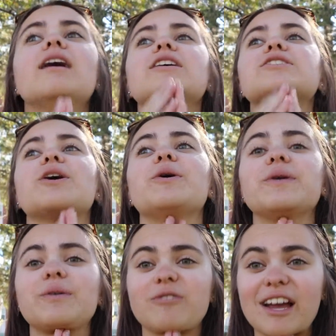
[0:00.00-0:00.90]
So
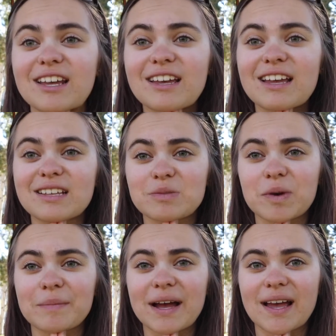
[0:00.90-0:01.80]
writing is
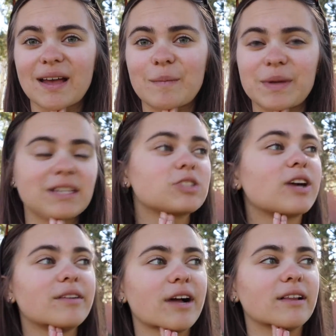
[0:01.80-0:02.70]
one of my biggest
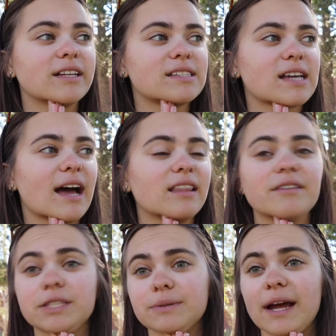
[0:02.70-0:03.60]
creative outlets. I
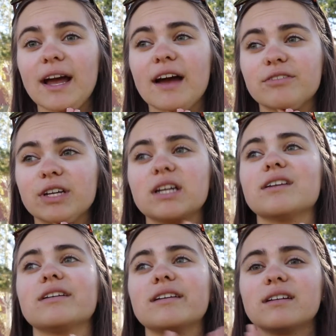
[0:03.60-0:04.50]
love to write. I've
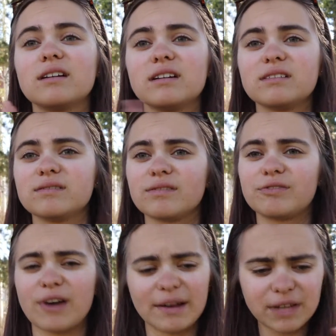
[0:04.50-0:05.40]
written
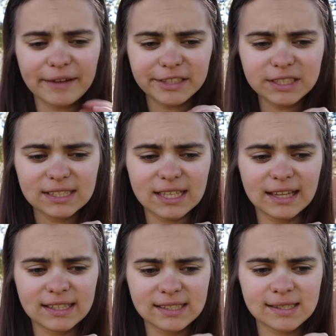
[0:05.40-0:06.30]
5 novels,
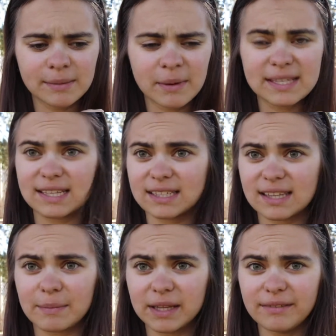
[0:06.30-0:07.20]
and this is going to be my 6th,
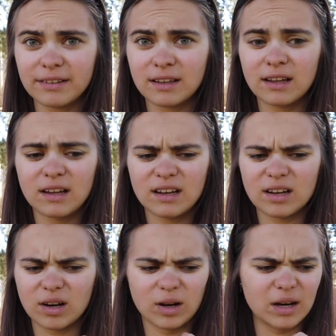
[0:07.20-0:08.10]
I believe,
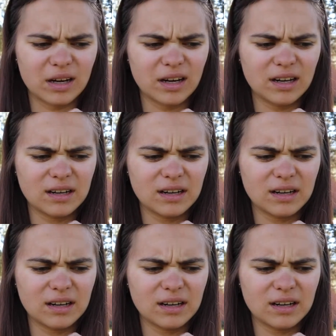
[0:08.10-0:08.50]
or